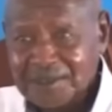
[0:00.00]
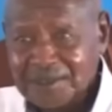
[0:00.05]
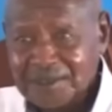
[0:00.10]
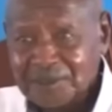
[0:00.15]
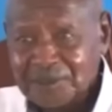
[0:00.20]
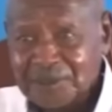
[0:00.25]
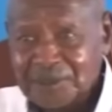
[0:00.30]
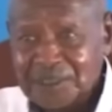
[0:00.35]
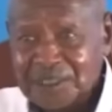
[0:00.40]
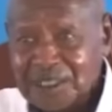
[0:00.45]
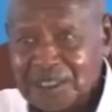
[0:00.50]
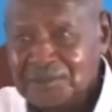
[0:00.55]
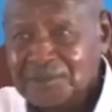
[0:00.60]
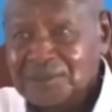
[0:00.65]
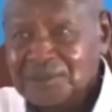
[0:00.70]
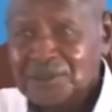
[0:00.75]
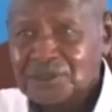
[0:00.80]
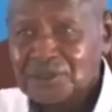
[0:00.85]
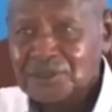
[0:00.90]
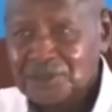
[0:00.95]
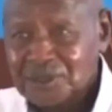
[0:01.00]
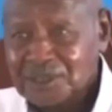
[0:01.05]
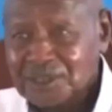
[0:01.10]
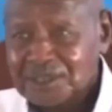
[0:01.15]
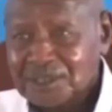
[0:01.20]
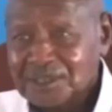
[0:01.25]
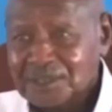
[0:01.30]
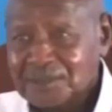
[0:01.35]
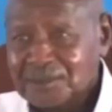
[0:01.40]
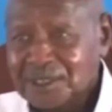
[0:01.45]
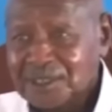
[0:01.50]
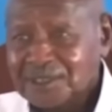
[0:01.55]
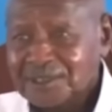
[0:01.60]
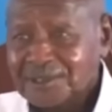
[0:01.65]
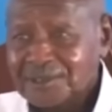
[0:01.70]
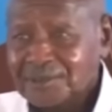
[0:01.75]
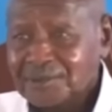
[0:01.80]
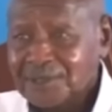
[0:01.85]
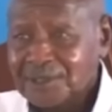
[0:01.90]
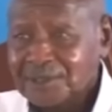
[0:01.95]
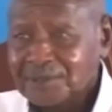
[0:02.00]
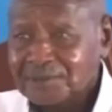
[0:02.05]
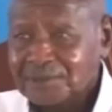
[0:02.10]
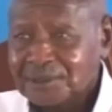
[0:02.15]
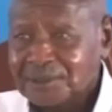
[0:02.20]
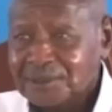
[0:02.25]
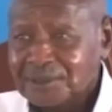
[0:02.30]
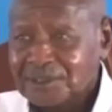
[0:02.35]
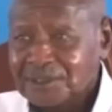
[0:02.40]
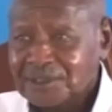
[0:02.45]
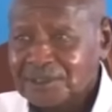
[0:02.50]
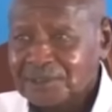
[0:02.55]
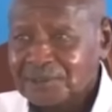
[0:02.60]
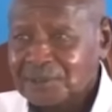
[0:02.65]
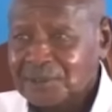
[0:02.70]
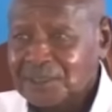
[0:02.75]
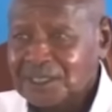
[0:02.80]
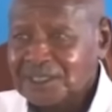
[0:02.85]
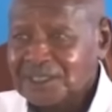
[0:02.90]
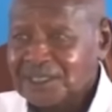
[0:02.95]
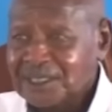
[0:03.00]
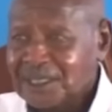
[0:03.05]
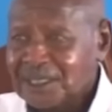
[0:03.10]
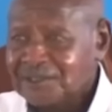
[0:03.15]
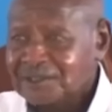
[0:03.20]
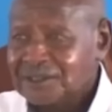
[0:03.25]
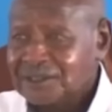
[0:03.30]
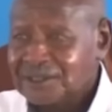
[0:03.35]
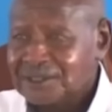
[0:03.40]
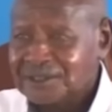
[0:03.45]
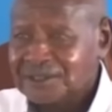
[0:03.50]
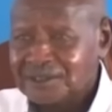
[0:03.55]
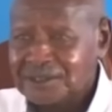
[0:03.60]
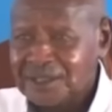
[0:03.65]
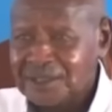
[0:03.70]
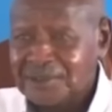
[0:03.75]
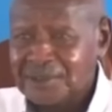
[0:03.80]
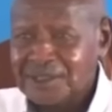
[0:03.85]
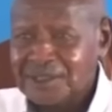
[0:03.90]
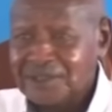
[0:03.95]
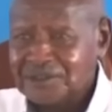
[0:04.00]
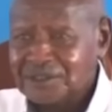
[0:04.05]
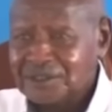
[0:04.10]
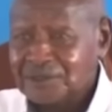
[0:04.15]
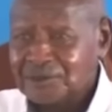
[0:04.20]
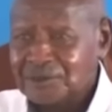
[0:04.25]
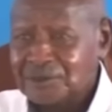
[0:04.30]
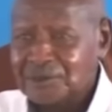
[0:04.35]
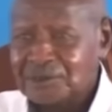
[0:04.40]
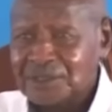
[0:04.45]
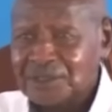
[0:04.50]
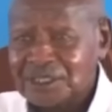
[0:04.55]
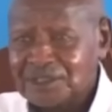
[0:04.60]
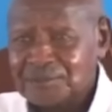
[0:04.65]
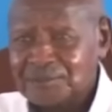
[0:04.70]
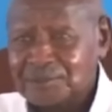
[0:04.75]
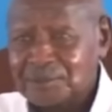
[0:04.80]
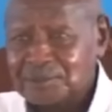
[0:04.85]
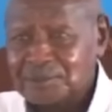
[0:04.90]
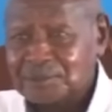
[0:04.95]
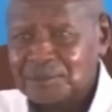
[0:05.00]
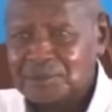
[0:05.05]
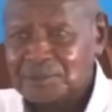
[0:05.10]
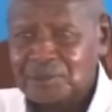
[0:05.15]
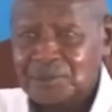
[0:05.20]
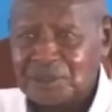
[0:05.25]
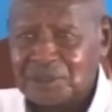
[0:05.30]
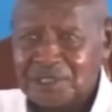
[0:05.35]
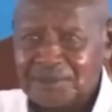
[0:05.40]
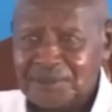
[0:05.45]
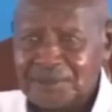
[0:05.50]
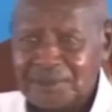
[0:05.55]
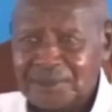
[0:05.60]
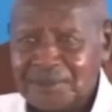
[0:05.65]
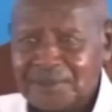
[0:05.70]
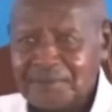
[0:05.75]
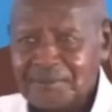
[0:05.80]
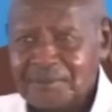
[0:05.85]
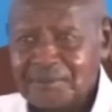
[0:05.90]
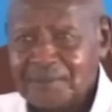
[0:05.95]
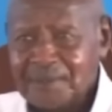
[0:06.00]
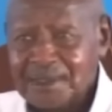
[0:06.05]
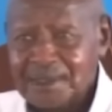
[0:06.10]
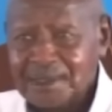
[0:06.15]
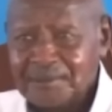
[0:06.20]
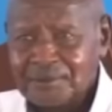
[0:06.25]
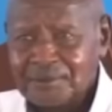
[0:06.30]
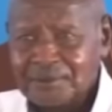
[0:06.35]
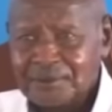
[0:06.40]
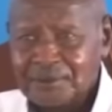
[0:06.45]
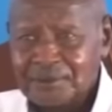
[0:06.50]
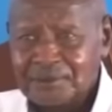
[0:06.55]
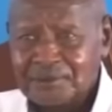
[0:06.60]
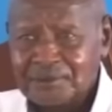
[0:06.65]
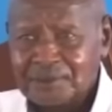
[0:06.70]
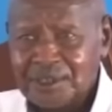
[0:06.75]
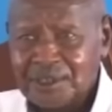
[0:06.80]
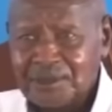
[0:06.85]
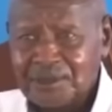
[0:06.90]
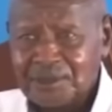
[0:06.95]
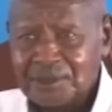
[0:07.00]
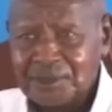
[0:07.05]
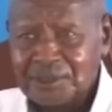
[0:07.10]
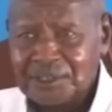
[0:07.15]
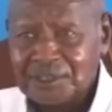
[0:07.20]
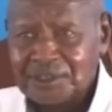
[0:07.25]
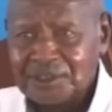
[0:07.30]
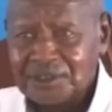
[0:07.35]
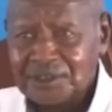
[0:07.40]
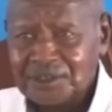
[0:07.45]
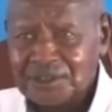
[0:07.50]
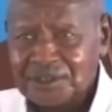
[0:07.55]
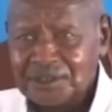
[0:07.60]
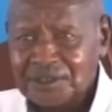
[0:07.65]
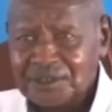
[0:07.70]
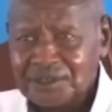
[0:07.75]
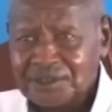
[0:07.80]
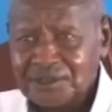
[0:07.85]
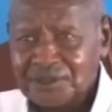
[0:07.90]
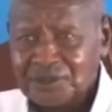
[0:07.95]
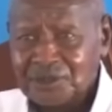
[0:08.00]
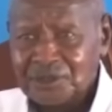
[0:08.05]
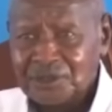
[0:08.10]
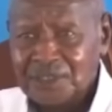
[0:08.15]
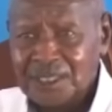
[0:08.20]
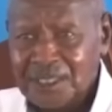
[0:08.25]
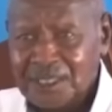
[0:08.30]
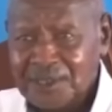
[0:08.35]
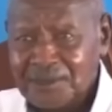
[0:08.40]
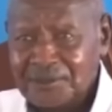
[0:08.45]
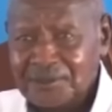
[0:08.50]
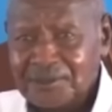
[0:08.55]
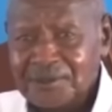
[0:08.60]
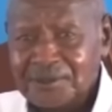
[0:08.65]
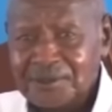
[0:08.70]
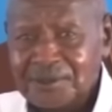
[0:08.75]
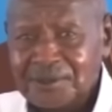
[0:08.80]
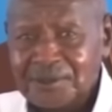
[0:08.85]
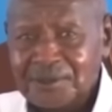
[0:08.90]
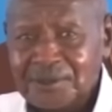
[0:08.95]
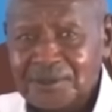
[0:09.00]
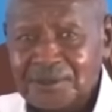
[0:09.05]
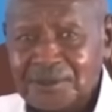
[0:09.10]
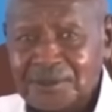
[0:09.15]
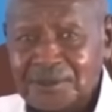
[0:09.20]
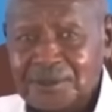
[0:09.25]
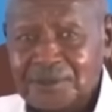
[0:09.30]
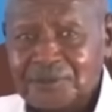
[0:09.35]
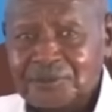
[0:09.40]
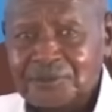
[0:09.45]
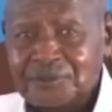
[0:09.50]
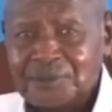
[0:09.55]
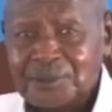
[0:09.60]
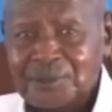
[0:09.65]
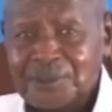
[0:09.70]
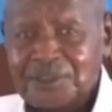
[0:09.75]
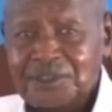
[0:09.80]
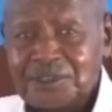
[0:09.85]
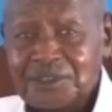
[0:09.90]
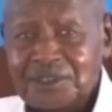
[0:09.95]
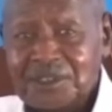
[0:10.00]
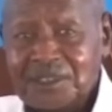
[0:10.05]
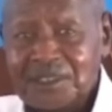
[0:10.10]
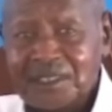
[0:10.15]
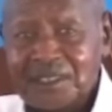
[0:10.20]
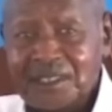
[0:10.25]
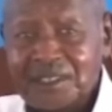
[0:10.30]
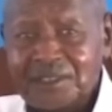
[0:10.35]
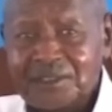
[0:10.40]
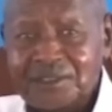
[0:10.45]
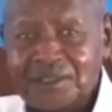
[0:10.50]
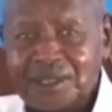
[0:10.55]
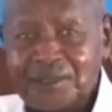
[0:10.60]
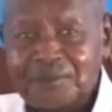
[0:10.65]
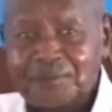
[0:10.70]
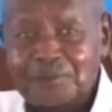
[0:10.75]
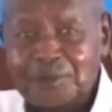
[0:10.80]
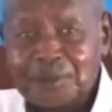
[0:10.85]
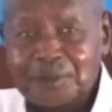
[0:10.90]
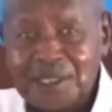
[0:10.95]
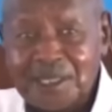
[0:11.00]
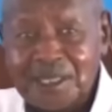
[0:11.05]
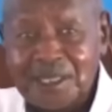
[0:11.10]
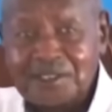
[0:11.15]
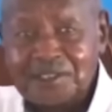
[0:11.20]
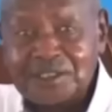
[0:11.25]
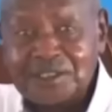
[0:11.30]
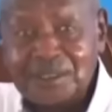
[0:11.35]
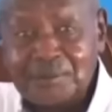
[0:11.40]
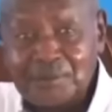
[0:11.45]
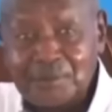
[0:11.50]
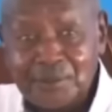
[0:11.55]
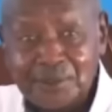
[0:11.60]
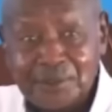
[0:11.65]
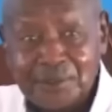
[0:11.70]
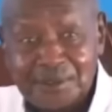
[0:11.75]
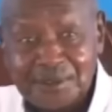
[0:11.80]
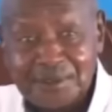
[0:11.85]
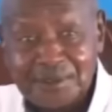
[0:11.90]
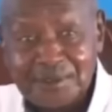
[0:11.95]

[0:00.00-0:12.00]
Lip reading: which had been disconnected by the Belgians and the Germans and all those people who came in because of our weaknesses. So now, the former CTA is now fully assembled.